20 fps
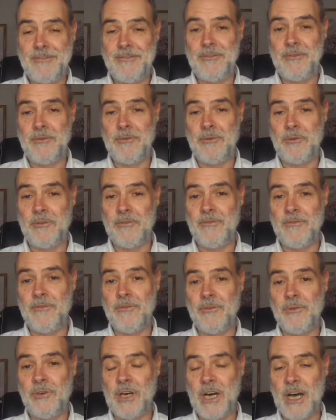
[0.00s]
for,
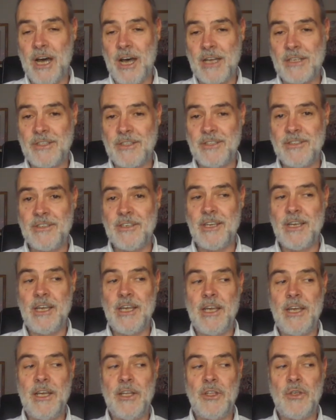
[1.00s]
for us
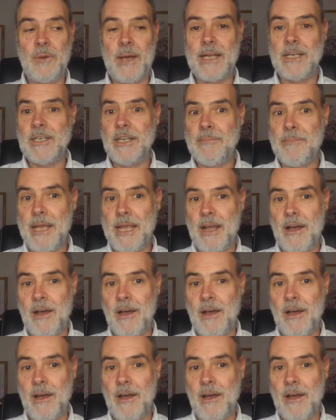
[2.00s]
to actually make